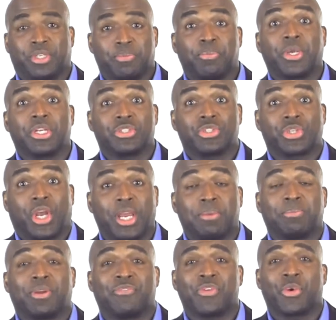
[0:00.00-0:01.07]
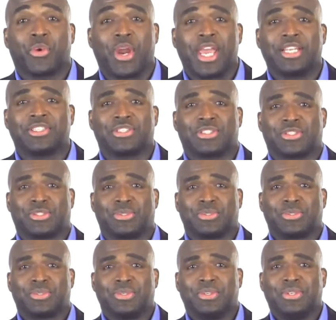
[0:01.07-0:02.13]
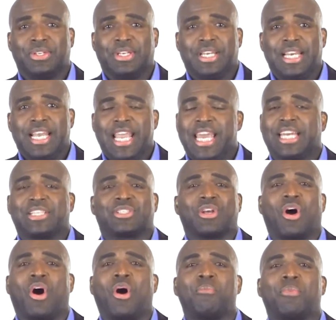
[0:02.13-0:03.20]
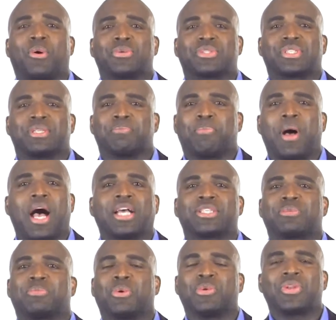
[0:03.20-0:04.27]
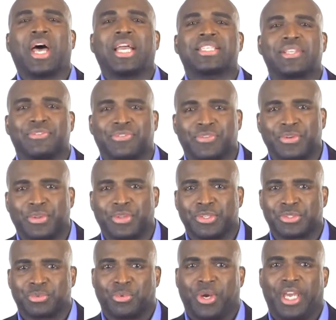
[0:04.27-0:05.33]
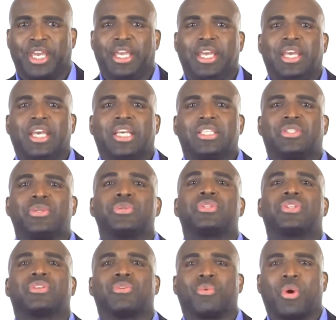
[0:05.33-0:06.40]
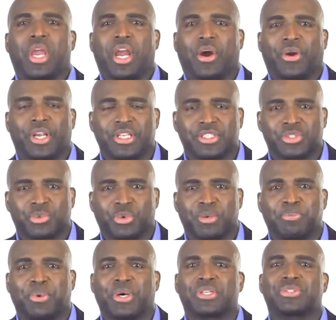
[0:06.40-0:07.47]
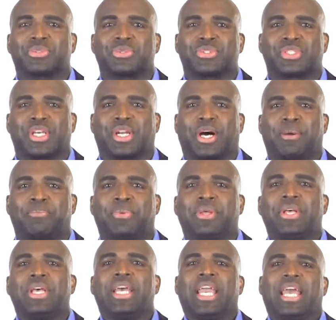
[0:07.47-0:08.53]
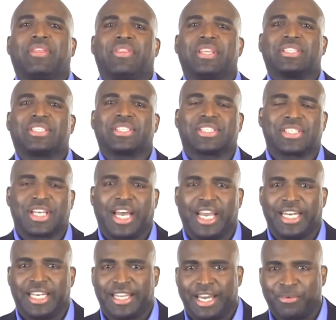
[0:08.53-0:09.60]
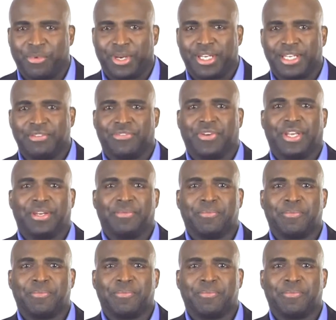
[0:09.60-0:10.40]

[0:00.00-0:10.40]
to be ashamed of your ancestors. It is almost impossible not to feel this way due to the way our history books are set up in this society that we live in.